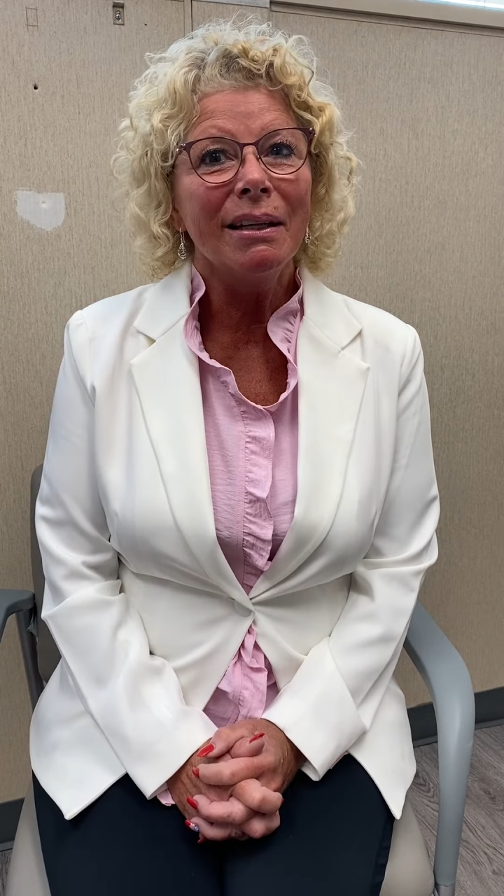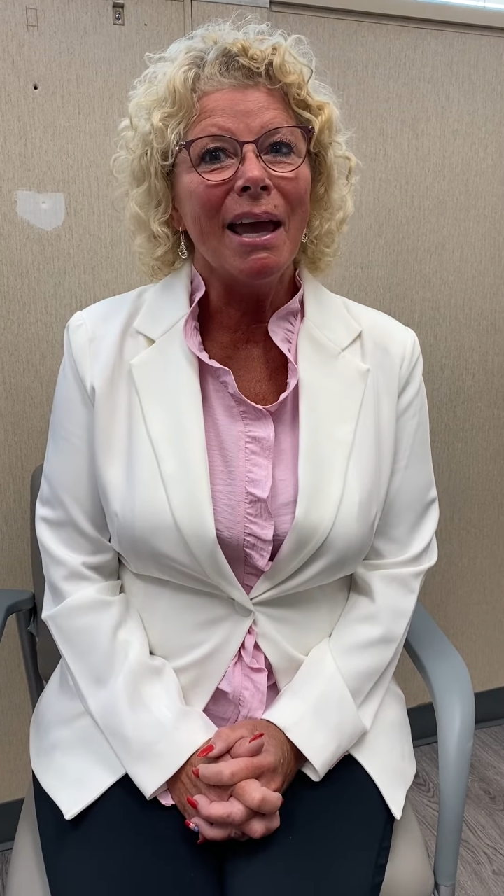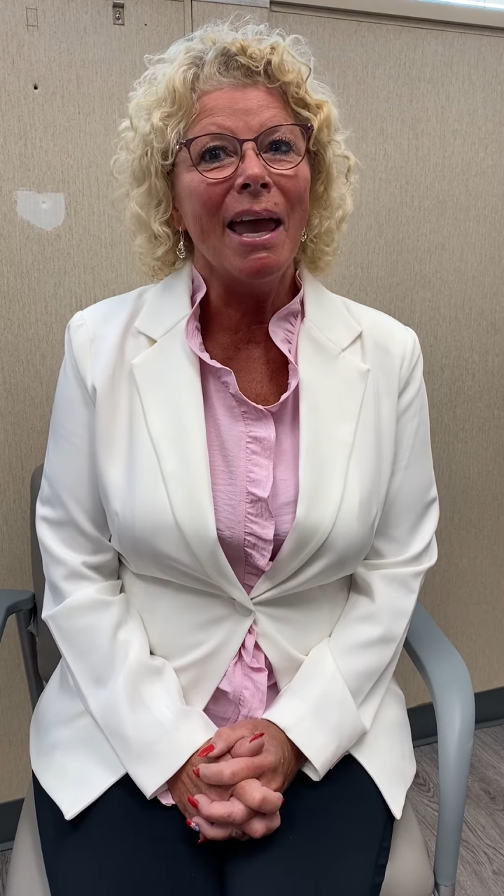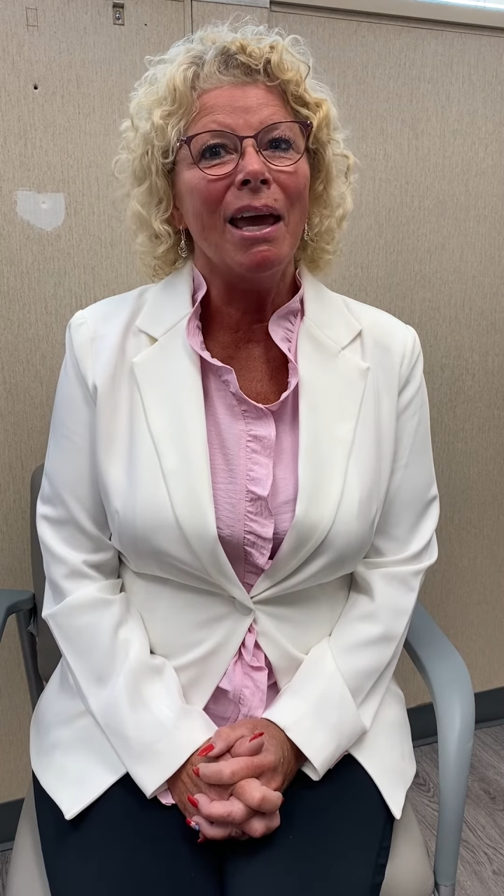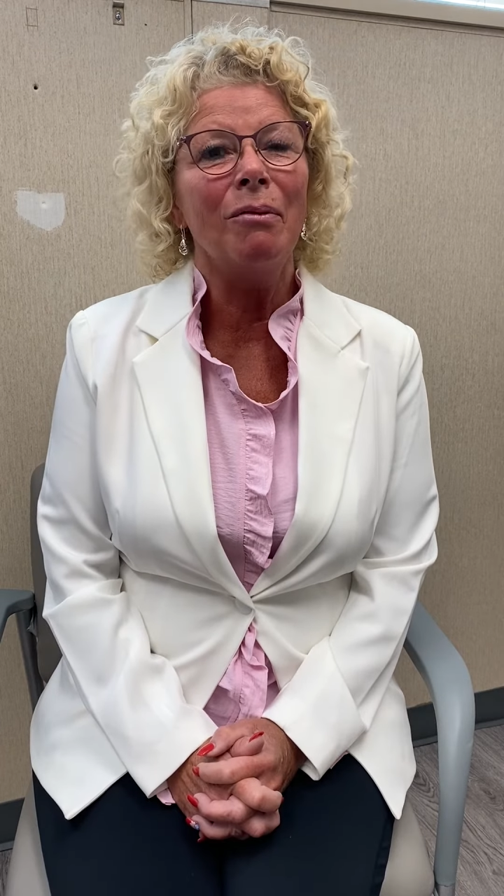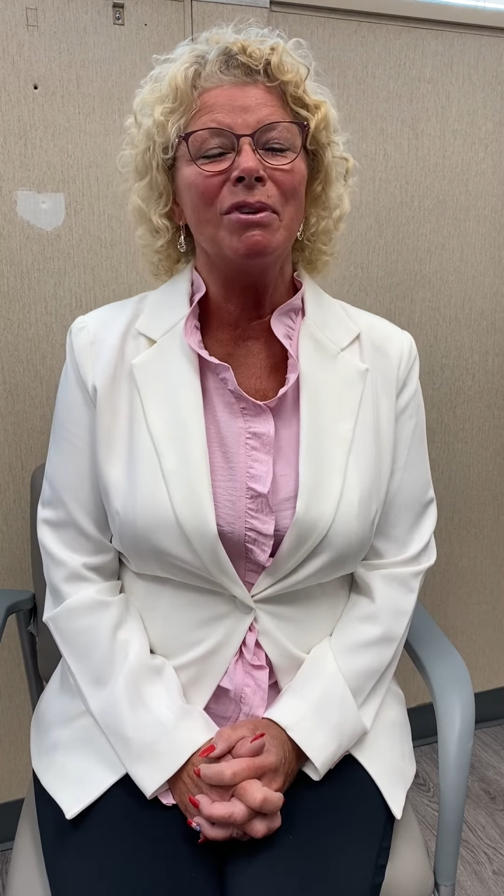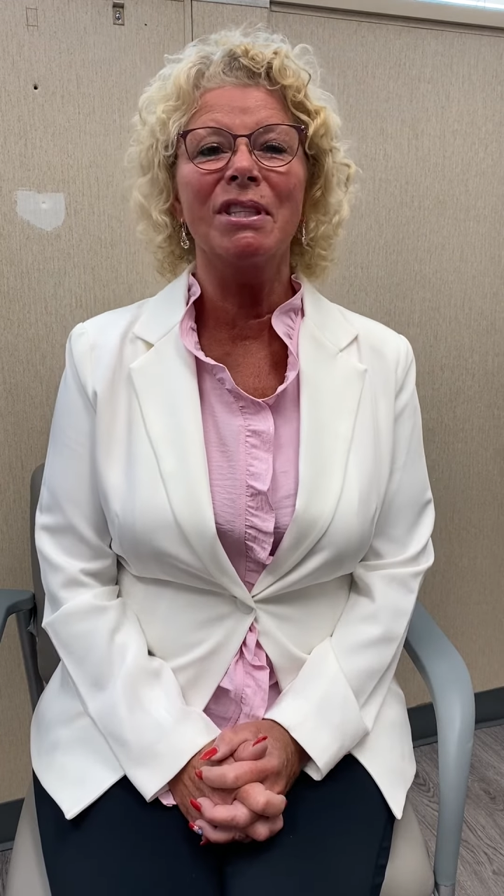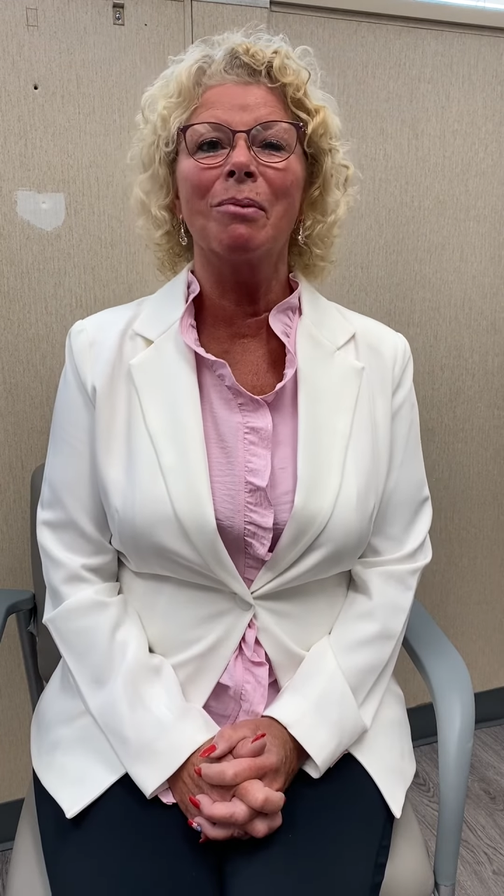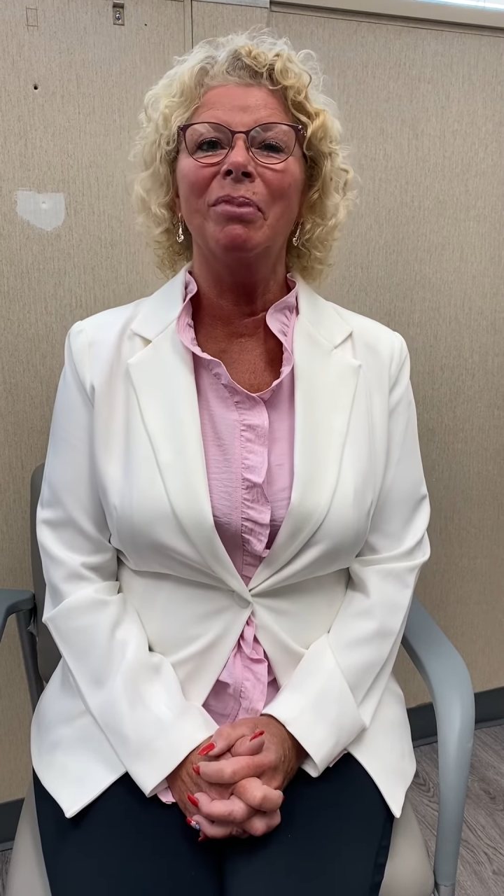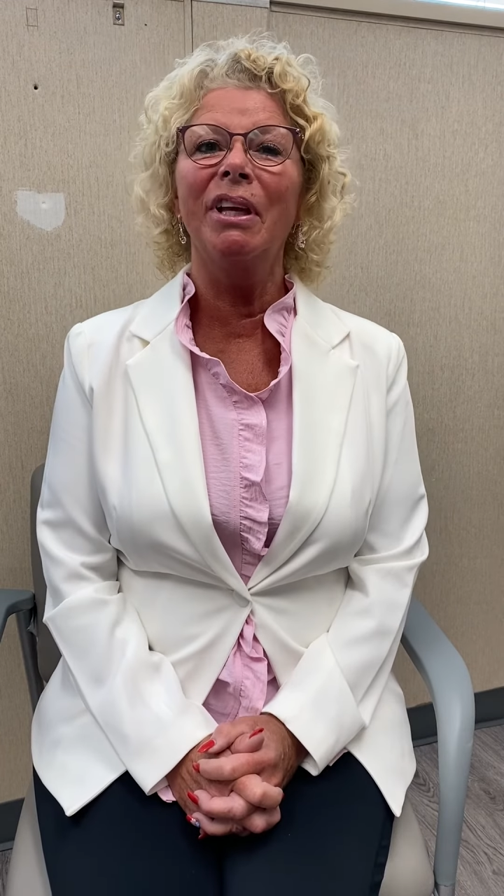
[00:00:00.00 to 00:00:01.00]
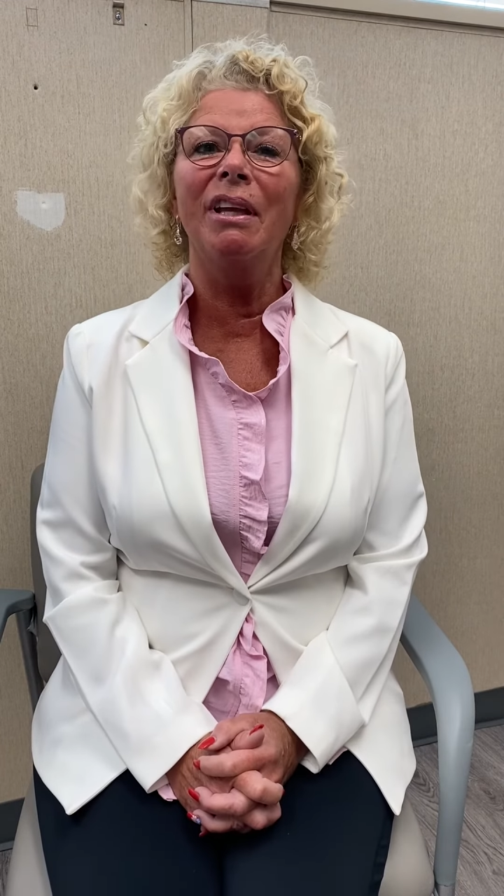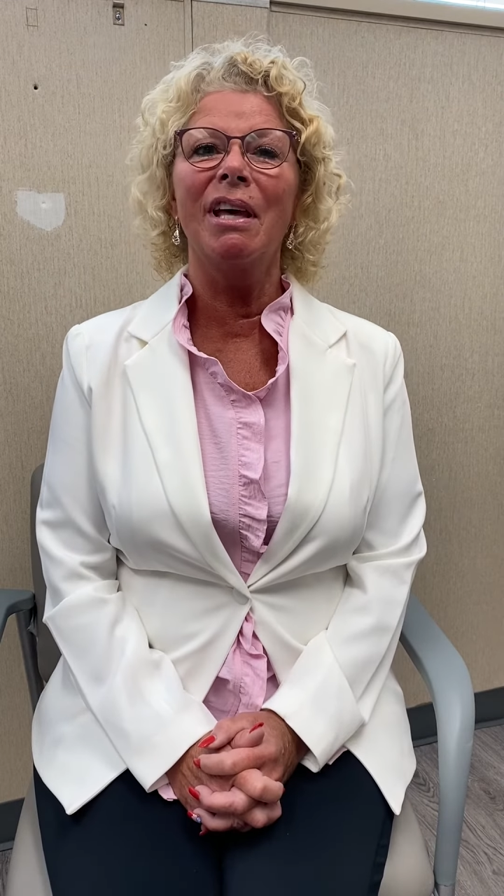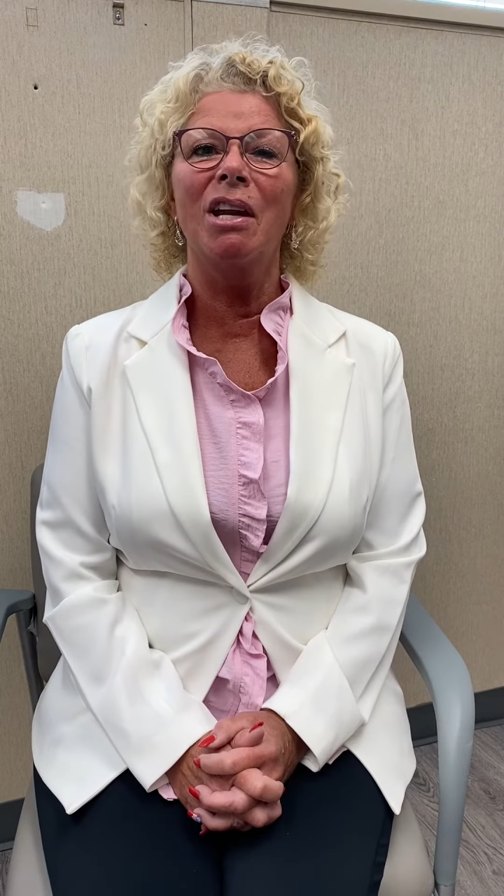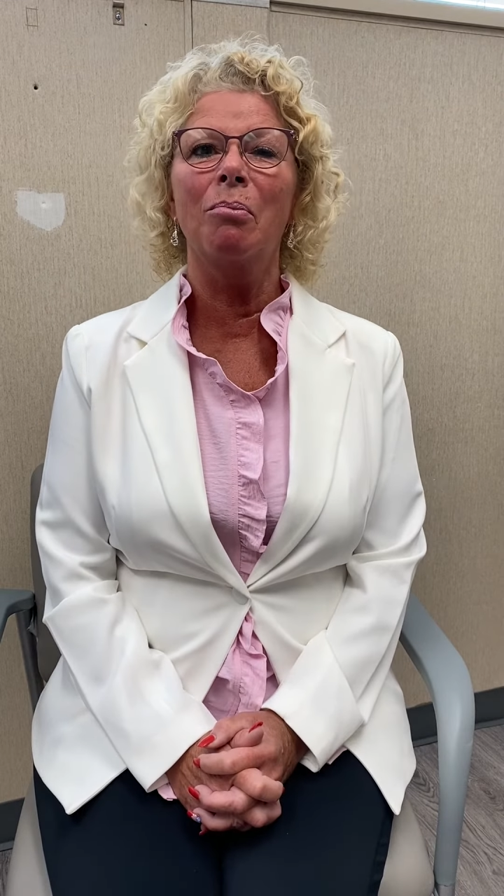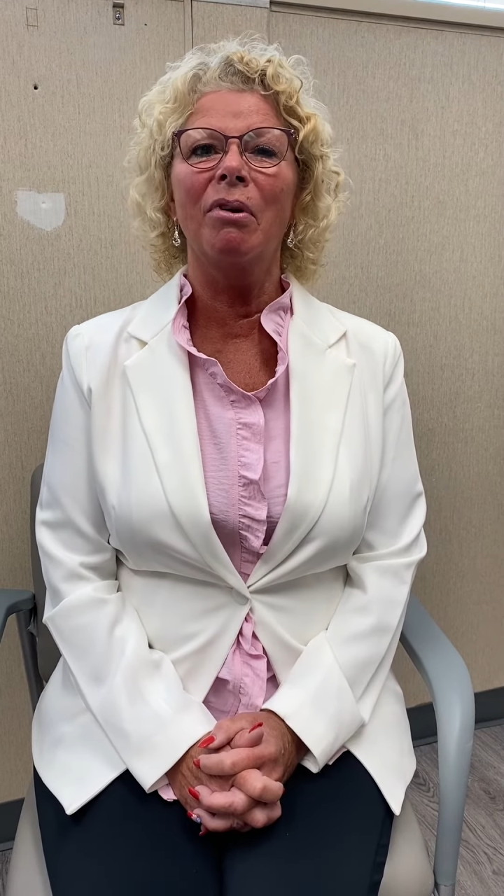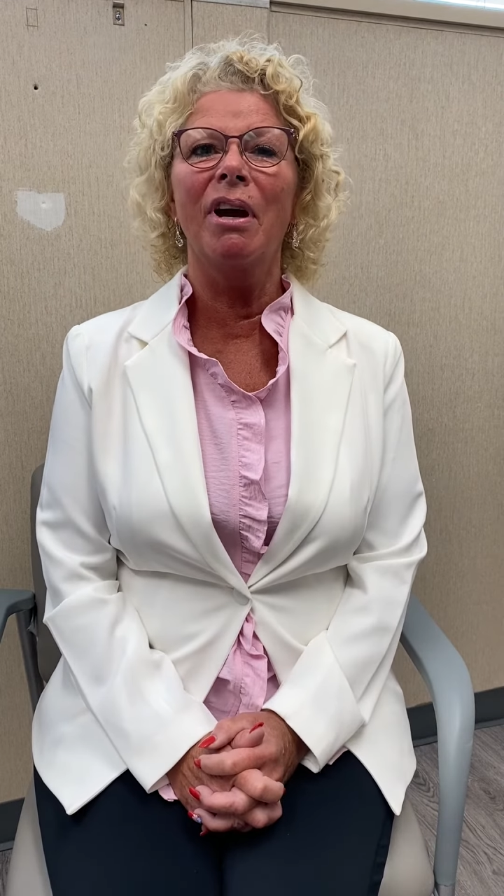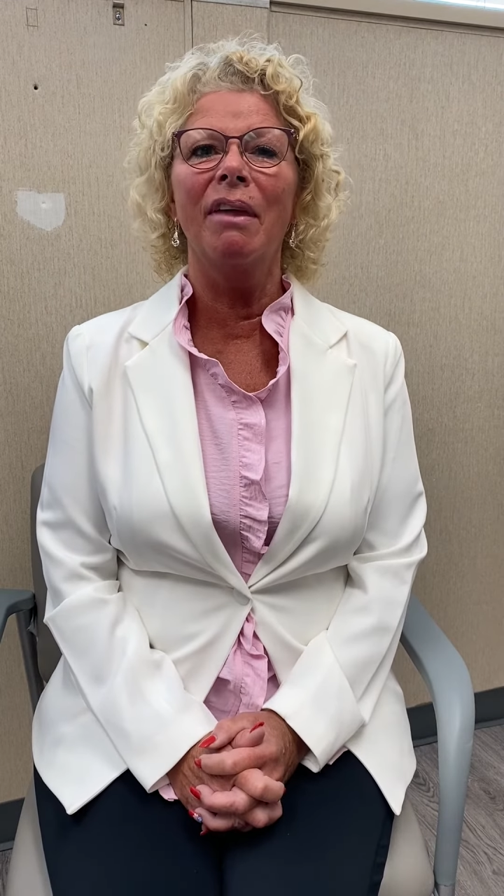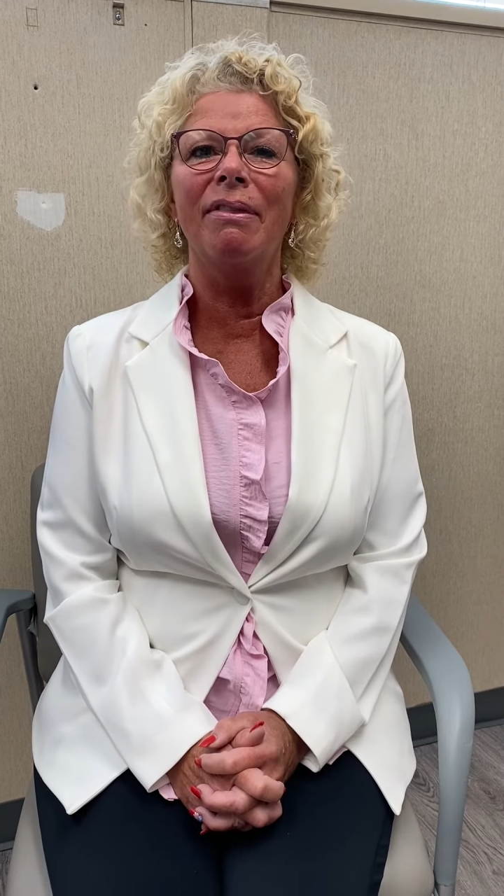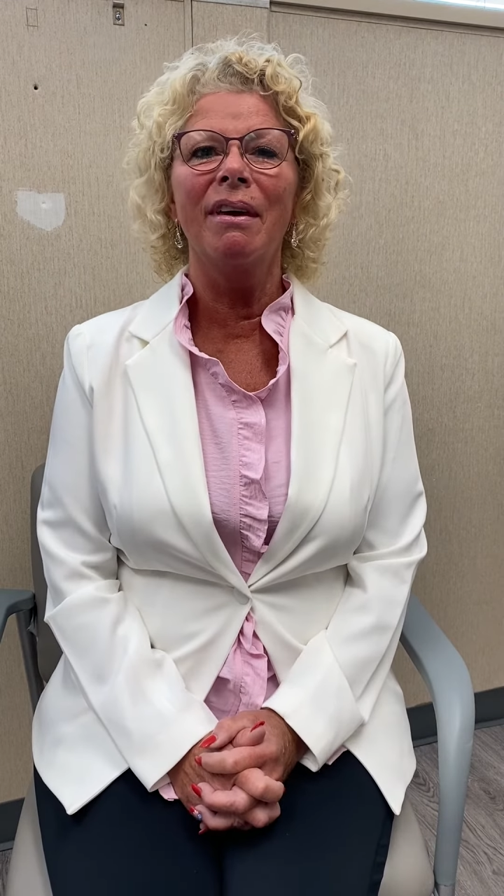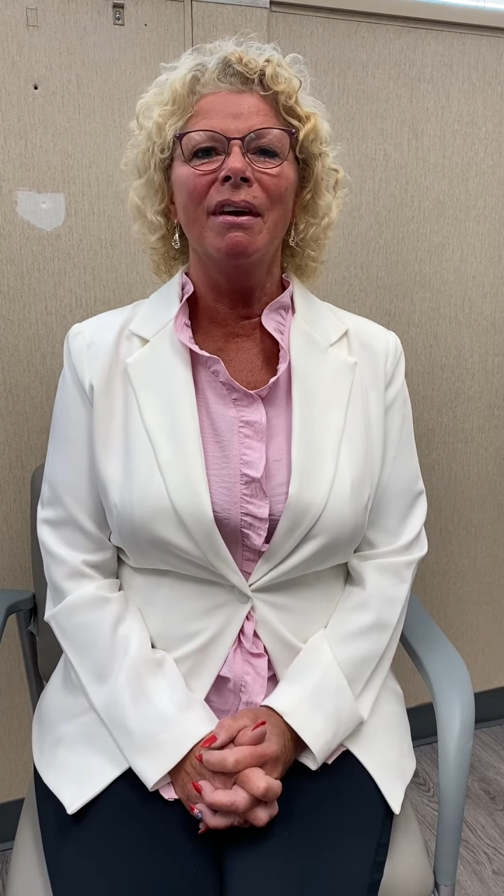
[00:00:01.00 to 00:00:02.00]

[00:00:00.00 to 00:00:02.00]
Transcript: and was completely out of breath.